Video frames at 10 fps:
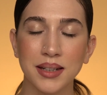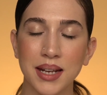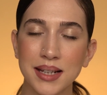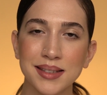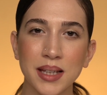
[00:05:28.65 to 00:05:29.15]

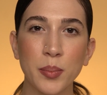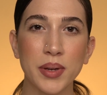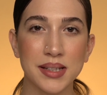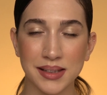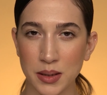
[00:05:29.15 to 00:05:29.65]
Next
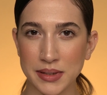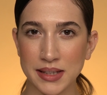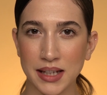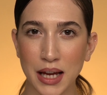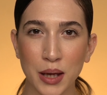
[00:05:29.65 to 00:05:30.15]
step is
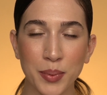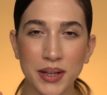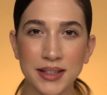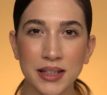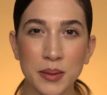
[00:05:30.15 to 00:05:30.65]
lipstick. I
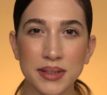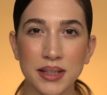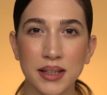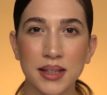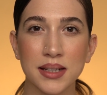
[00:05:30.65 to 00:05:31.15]
picked a
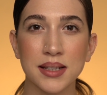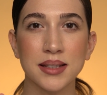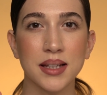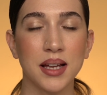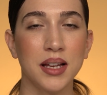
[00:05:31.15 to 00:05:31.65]
lipstick that
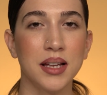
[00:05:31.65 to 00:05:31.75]
it's